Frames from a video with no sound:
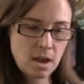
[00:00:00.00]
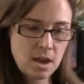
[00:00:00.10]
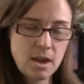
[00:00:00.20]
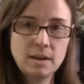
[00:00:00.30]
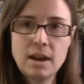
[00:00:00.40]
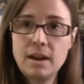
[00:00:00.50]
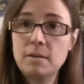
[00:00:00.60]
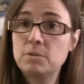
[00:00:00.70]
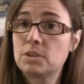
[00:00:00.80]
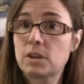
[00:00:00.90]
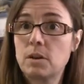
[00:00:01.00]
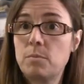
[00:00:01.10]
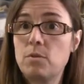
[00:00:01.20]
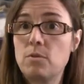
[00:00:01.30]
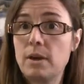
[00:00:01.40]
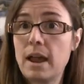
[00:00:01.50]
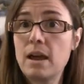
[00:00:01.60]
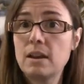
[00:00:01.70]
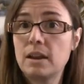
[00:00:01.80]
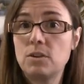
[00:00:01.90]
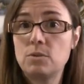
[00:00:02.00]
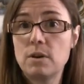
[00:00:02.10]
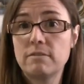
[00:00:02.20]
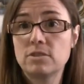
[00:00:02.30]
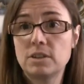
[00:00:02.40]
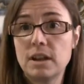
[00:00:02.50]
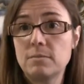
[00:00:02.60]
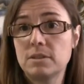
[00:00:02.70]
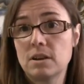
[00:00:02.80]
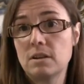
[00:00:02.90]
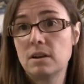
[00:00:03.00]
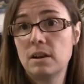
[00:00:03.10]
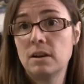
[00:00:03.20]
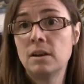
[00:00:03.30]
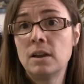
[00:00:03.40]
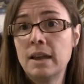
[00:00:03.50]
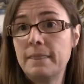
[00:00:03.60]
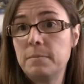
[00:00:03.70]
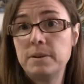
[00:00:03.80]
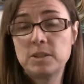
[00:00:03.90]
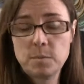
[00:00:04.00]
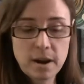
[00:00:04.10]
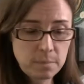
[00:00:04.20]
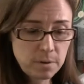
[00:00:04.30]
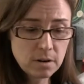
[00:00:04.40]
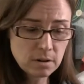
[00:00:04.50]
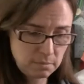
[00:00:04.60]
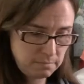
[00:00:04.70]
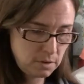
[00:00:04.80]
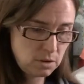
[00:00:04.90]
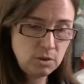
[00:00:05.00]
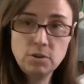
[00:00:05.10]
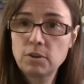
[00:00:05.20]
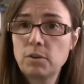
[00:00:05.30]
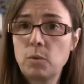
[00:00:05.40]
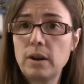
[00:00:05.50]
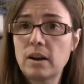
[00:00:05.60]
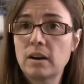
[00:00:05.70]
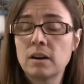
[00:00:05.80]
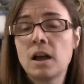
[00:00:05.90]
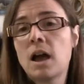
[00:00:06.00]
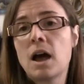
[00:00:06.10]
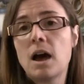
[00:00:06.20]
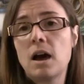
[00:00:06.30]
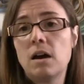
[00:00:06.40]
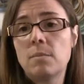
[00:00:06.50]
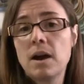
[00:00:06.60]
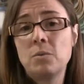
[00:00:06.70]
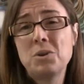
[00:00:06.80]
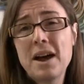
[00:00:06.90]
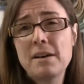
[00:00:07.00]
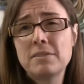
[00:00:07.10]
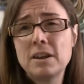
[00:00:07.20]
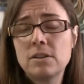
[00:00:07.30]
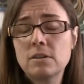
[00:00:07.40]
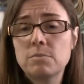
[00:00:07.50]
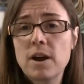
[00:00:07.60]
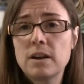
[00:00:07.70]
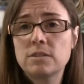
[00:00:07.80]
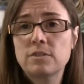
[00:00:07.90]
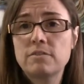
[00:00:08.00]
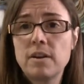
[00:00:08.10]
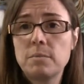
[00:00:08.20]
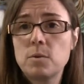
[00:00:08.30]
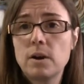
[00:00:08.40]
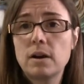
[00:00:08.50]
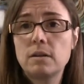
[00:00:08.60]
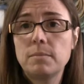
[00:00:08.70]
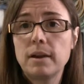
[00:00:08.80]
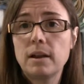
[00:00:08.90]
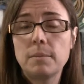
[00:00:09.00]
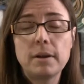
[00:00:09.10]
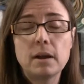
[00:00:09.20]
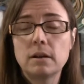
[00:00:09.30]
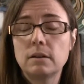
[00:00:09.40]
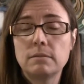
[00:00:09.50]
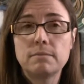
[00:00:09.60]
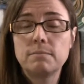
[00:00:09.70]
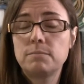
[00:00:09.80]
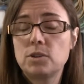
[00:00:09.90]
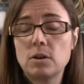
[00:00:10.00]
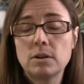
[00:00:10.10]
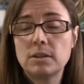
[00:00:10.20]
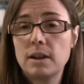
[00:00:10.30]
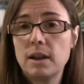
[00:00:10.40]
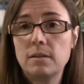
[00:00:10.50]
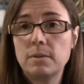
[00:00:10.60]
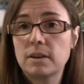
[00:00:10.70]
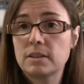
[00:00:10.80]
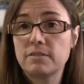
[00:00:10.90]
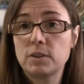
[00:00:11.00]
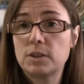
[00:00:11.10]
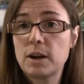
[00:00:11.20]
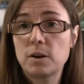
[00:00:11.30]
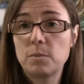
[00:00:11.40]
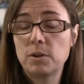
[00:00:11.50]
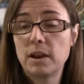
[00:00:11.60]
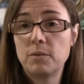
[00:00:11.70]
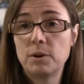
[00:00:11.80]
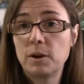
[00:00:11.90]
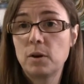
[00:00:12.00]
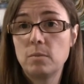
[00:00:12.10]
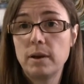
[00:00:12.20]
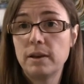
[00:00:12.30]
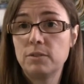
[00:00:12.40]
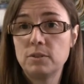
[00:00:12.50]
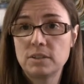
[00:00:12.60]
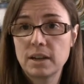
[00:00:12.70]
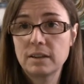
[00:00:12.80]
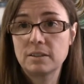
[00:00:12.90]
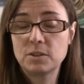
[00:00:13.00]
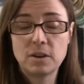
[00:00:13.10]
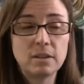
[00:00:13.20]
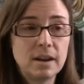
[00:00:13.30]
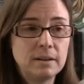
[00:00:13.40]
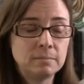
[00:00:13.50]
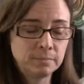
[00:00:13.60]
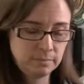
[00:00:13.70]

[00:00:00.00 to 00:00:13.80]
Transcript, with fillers: and I am just going to pull one out, and whoever's name is on the piece of paper, you're the winner. Um, I will have another prize for February, but I'm not going to show it today because I feel terrible and I want to go to bed as soon as I get this online.